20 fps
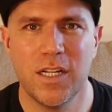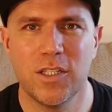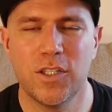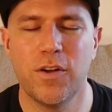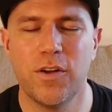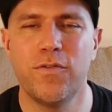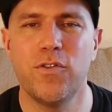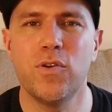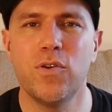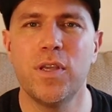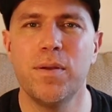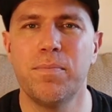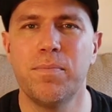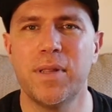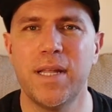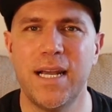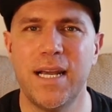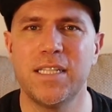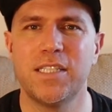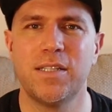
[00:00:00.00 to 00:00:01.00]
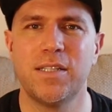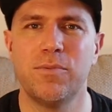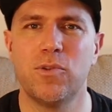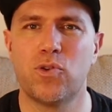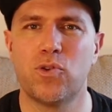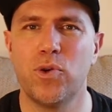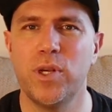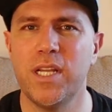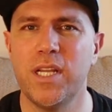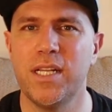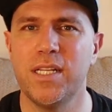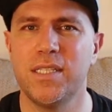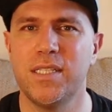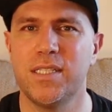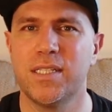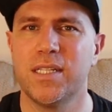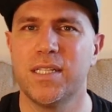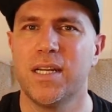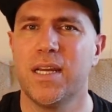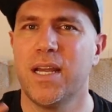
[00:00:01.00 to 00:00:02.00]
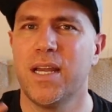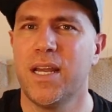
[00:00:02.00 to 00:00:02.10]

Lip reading: So if you can plant some trees